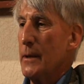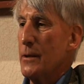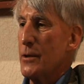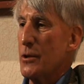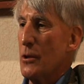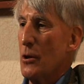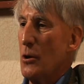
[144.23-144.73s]

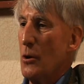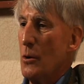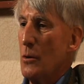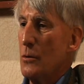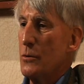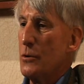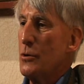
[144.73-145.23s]

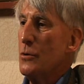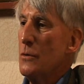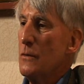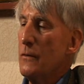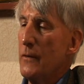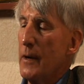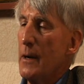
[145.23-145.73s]
So
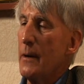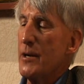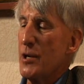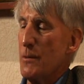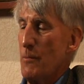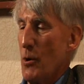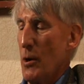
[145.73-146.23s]
2 very
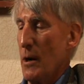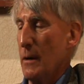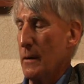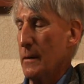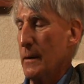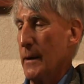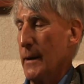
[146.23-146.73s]

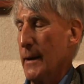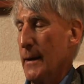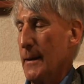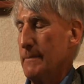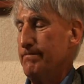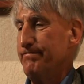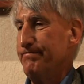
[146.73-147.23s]
smart
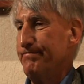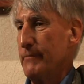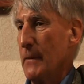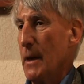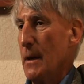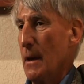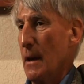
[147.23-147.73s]

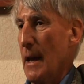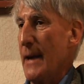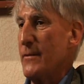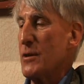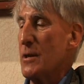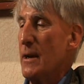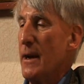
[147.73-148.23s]

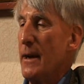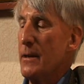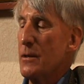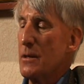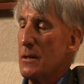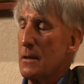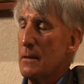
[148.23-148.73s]
life
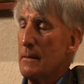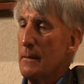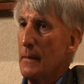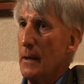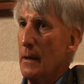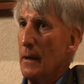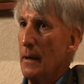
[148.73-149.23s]
science
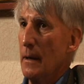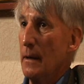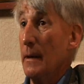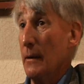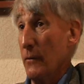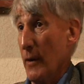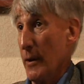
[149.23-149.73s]

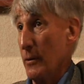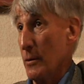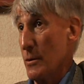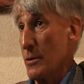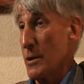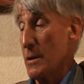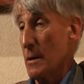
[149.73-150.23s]

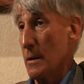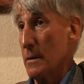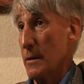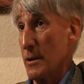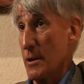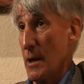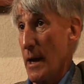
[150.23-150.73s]
inventors
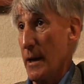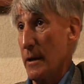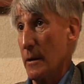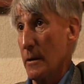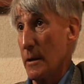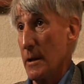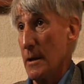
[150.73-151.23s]
decided
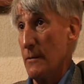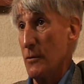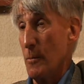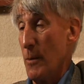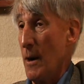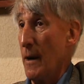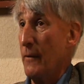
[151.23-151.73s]
to leave
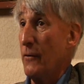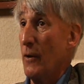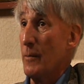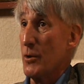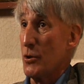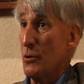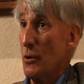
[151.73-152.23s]
DuPont
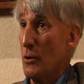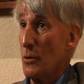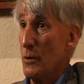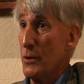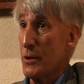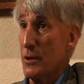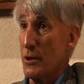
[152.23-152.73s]

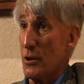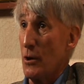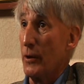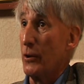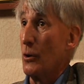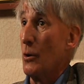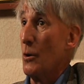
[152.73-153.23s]
Pharmaceuticals and
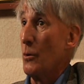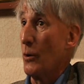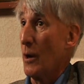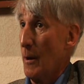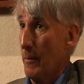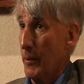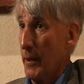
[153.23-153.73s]
start their own
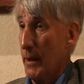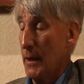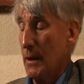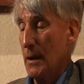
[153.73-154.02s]
company.